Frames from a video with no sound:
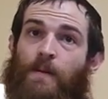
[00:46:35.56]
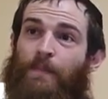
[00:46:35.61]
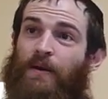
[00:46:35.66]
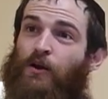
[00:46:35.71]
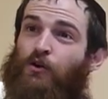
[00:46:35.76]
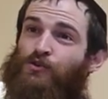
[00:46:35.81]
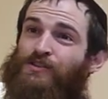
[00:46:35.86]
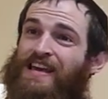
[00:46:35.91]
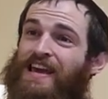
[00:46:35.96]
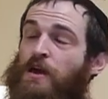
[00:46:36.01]

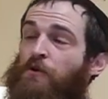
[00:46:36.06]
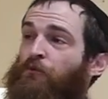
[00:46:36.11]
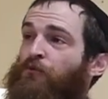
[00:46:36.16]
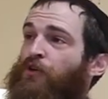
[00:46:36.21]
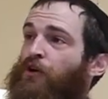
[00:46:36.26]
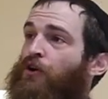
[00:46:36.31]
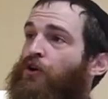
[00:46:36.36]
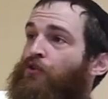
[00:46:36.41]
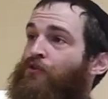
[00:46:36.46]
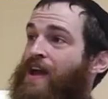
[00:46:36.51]
Because if
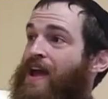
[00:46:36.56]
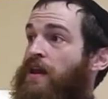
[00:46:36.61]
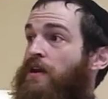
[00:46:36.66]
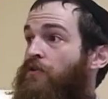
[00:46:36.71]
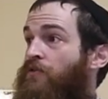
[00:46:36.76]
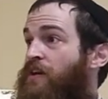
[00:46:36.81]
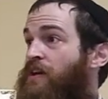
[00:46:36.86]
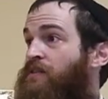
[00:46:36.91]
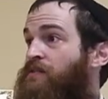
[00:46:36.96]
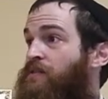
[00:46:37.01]
the
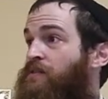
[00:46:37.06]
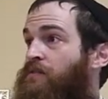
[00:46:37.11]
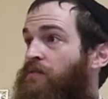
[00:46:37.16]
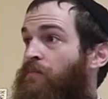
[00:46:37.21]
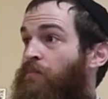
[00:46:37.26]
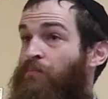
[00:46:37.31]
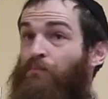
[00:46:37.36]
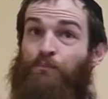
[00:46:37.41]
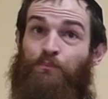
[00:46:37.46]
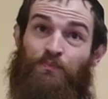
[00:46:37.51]
Creator is,
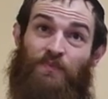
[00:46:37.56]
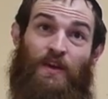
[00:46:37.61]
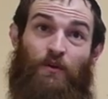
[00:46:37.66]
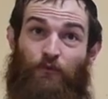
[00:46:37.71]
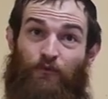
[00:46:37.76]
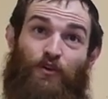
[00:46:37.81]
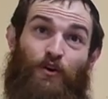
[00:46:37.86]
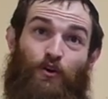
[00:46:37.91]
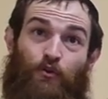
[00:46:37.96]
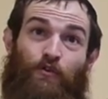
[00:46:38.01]

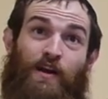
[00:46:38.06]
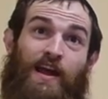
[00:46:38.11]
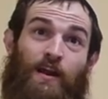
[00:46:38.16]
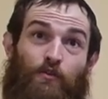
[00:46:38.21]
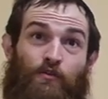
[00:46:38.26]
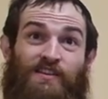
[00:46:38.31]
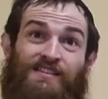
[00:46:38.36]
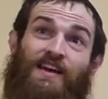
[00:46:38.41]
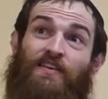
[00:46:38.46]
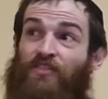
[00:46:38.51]
if the
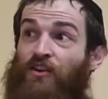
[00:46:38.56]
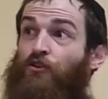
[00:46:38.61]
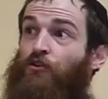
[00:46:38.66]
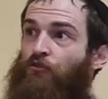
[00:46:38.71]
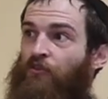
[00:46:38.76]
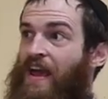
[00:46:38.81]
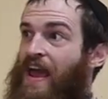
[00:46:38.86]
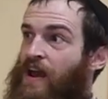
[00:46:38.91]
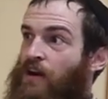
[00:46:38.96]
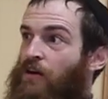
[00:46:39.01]
Creator is the
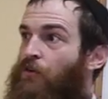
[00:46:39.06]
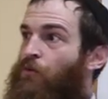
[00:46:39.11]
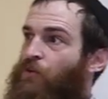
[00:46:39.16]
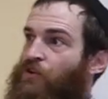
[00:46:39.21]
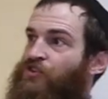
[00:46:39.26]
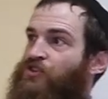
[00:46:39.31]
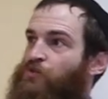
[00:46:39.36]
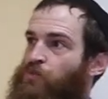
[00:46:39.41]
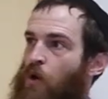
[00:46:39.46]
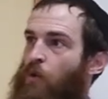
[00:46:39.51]
Creator,
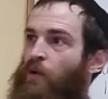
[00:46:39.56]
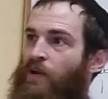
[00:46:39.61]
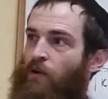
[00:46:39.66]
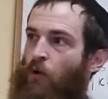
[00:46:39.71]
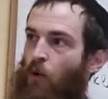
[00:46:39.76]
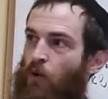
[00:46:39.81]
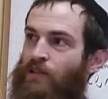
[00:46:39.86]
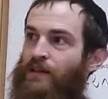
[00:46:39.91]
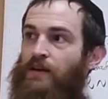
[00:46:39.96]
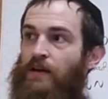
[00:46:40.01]
which is what we're
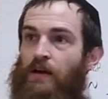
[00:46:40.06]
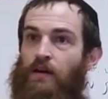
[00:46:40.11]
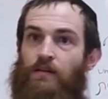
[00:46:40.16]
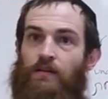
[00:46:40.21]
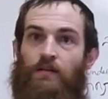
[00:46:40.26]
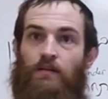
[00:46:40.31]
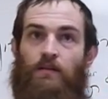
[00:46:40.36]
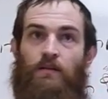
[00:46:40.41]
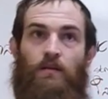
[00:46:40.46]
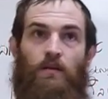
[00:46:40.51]
calling it,
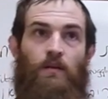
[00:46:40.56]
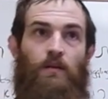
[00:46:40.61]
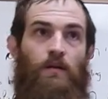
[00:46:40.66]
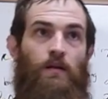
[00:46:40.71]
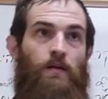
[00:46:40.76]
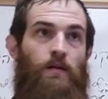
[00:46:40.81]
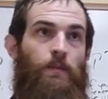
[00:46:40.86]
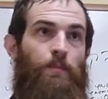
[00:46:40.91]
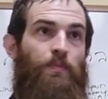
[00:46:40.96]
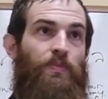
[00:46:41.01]

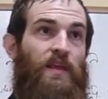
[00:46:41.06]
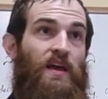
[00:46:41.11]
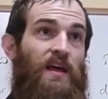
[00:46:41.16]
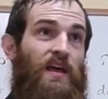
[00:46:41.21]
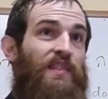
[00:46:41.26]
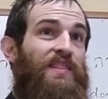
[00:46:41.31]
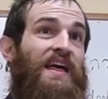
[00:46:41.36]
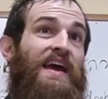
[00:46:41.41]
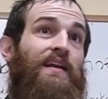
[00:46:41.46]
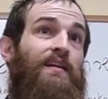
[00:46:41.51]

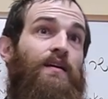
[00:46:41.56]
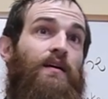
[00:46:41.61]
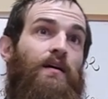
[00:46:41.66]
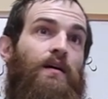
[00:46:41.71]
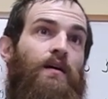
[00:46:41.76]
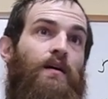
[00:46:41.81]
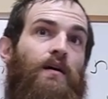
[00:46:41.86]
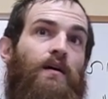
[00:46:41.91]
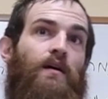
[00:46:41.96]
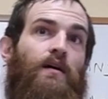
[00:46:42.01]
then
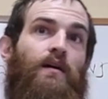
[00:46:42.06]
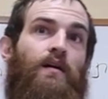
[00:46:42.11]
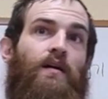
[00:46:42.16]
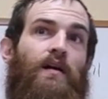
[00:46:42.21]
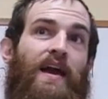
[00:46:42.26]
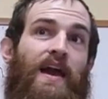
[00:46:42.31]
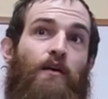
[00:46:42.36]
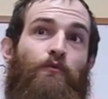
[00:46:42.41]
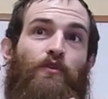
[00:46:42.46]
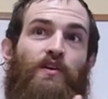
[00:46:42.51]

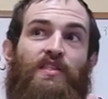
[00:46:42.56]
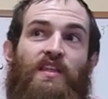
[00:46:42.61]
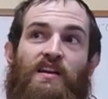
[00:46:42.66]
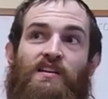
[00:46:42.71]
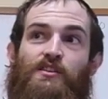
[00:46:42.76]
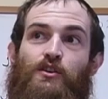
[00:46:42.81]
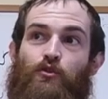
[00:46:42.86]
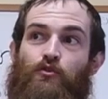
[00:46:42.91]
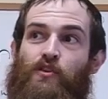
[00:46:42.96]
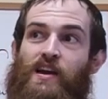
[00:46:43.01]

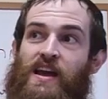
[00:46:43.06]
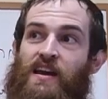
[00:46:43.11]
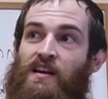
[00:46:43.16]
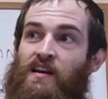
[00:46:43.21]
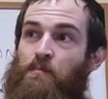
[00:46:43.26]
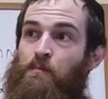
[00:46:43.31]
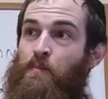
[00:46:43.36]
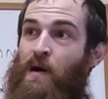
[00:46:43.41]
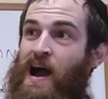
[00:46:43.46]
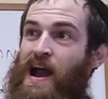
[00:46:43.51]
everything's
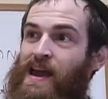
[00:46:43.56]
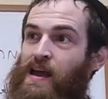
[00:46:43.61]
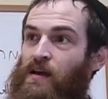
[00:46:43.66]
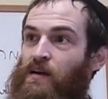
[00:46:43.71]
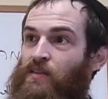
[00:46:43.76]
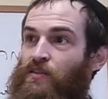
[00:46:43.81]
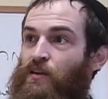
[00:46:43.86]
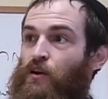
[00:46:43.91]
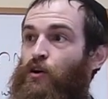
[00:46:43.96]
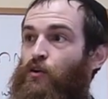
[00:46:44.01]
created
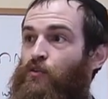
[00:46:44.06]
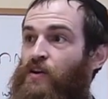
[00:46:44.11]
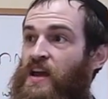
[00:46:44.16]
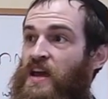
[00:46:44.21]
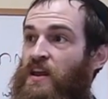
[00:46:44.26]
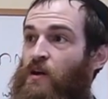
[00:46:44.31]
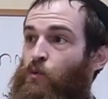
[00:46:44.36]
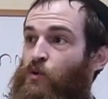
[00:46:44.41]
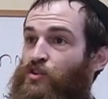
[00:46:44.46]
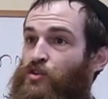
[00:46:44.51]
by the
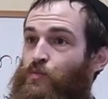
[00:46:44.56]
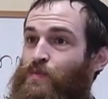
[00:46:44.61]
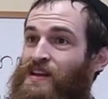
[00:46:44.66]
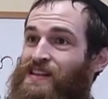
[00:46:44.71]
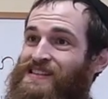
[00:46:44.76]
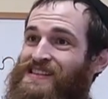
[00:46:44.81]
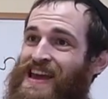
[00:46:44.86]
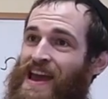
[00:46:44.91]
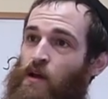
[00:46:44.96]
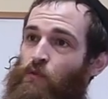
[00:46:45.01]
Creator, which
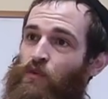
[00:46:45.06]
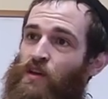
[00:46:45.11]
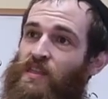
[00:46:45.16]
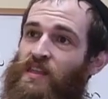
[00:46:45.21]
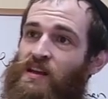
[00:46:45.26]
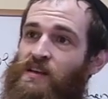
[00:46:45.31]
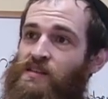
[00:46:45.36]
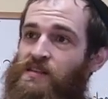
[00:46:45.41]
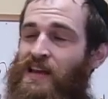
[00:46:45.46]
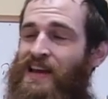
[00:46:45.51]
means
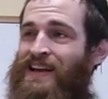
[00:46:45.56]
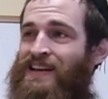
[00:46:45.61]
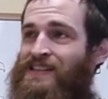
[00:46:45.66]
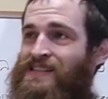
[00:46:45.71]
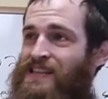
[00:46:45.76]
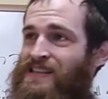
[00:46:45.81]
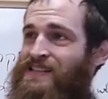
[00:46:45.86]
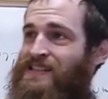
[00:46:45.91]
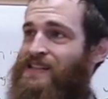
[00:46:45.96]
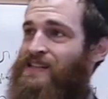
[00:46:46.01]
everything's
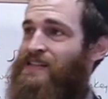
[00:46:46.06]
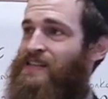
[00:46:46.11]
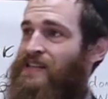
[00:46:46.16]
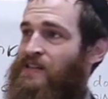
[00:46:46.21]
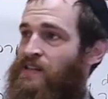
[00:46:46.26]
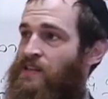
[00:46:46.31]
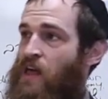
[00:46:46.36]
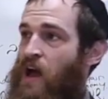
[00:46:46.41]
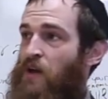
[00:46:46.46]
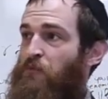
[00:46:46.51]
existence
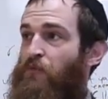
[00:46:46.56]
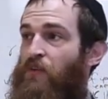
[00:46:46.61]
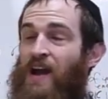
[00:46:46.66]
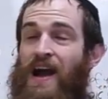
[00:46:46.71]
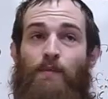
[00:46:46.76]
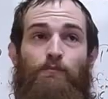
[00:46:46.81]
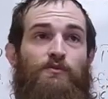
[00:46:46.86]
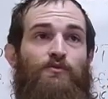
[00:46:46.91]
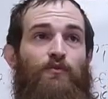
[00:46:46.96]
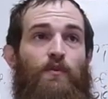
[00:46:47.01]
in life
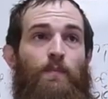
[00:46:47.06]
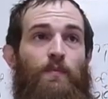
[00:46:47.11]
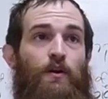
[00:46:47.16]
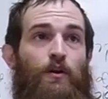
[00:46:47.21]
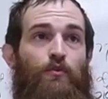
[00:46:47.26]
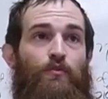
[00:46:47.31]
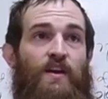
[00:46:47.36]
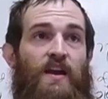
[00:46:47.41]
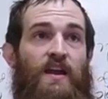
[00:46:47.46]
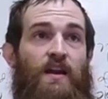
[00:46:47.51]
comes from the
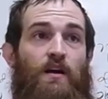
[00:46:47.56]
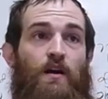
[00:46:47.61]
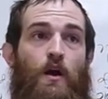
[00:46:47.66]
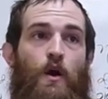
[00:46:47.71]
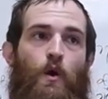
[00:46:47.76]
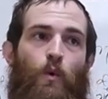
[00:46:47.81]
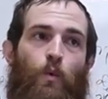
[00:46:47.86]
Creator,